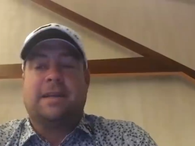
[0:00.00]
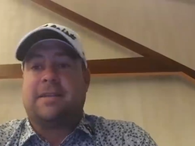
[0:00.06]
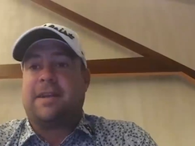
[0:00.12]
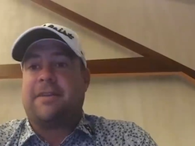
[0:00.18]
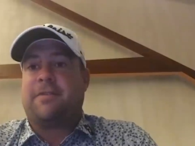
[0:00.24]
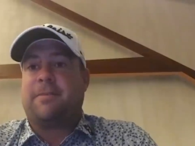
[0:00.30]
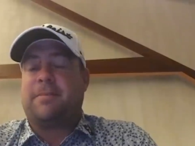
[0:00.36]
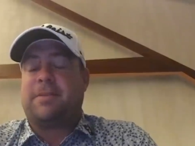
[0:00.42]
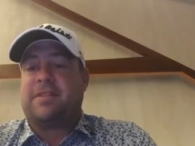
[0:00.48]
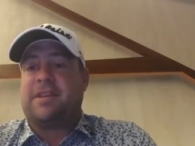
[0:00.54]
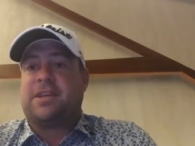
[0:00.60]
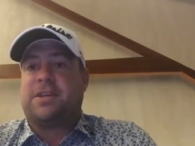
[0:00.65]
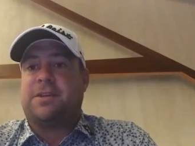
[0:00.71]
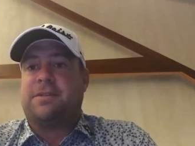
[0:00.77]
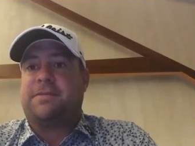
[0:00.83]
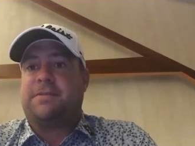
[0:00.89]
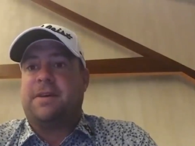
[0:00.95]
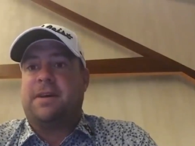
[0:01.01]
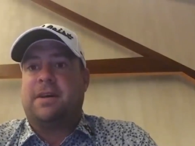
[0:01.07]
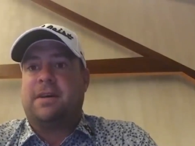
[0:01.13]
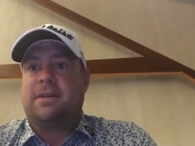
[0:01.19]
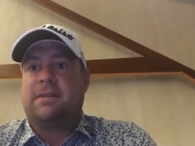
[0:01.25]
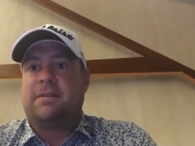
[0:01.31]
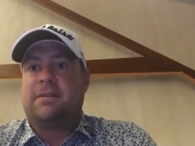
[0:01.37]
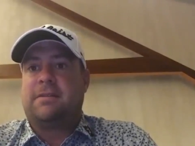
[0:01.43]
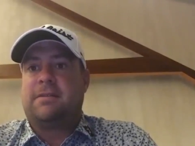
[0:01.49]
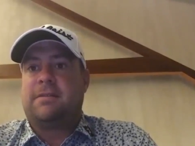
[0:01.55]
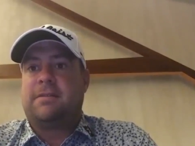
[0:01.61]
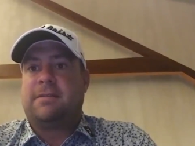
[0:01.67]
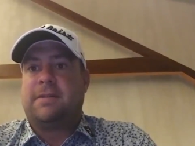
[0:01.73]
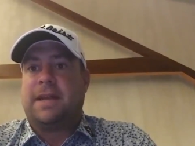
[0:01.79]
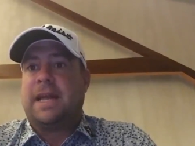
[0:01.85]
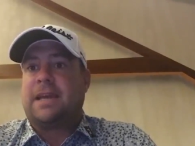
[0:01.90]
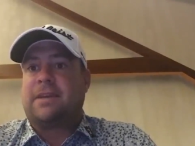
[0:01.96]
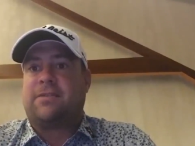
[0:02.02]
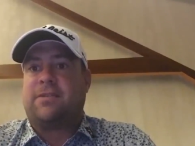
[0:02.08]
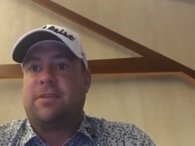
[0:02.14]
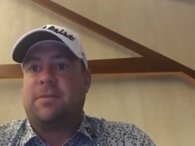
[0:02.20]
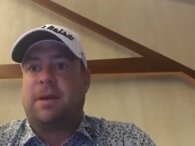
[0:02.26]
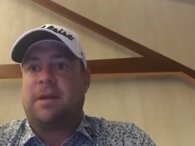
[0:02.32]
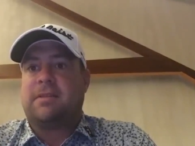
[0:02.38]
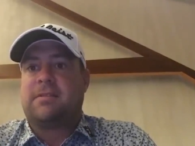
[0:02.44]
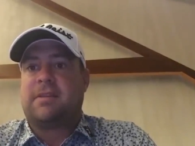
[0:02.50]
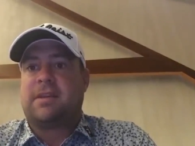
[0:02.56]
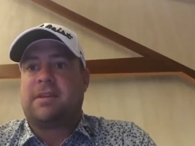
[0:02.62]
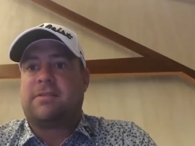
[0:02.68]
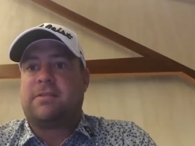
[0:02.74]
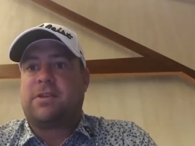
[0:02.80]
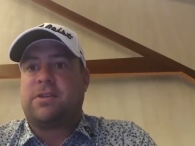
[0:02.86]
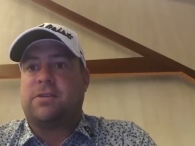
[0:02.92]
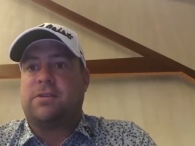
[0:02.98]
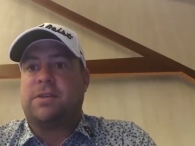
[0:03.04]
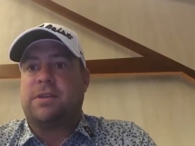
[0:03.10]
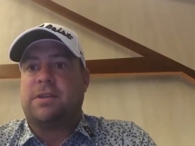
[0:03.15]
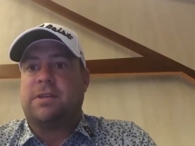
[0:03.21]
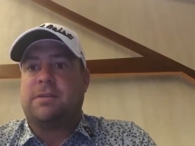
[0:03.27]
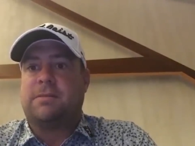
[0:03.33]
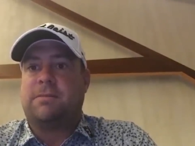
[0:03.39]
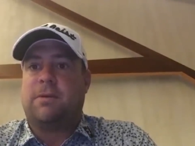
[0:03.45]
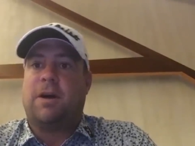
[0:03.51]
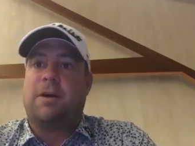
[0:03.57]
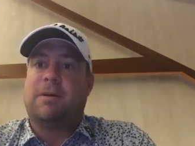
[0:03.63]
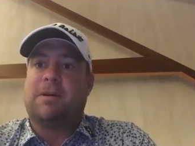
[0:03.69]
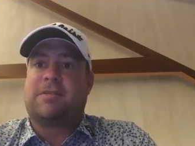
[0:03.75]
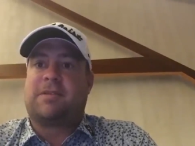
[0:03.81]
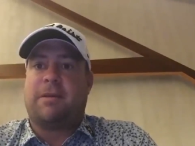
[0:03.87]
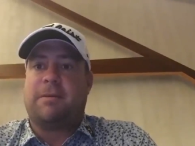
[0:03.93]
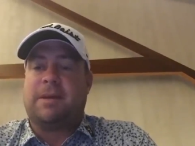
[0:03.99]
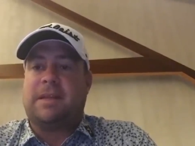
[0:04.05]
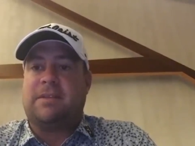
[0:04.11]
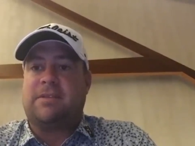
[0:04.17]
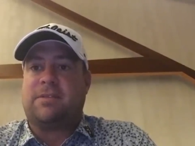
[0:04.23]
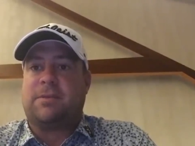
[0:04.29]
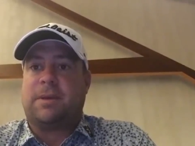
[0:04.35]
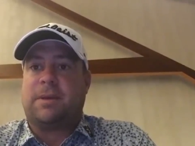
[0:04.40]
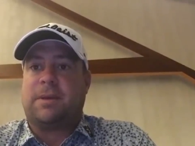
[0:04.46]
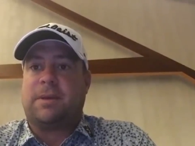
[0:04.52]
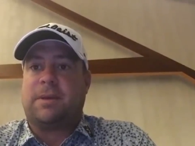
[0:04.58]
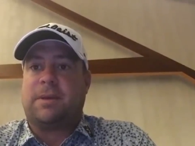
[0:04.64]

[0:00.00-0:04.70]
different position for the next few months, that's for sure, than what was going into it.